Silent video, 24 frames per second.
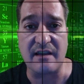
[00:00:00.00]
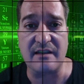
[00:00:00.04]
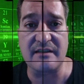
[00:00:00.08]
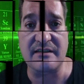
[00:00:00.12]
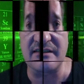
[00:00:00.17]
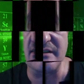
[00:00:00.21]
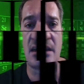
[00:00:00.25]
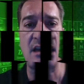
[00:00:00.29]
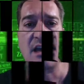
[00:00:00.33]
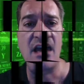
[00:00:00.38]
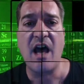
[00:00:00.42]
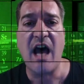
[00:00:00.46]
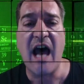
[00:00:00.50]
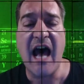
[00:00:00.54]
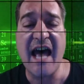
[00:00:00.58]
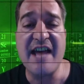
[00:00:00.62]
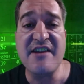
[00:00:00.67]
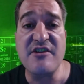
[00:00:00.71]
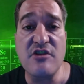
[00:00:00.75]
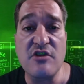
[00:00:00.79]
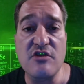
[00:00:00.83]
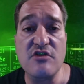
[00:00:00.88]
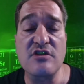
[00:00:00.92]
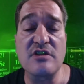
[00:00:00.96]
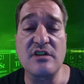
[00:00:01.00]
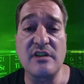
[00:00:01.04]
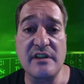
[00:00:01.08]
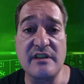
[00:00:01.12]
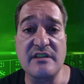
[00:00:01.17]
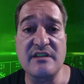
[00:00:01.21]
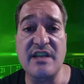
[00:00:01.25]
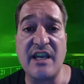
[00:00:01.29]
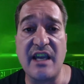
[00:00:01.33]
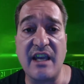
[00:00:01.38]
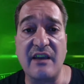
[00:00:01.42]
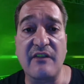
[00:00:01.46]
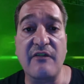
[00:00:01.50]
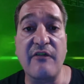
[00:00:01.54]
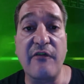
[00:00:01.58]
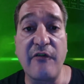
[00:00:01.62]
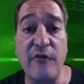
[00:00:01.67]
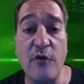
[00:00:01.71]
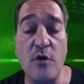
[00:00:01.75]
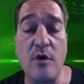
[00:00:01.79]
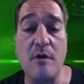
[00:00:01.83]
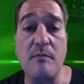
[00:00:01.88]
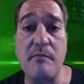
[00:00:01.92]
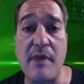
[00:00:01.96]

I usually take 4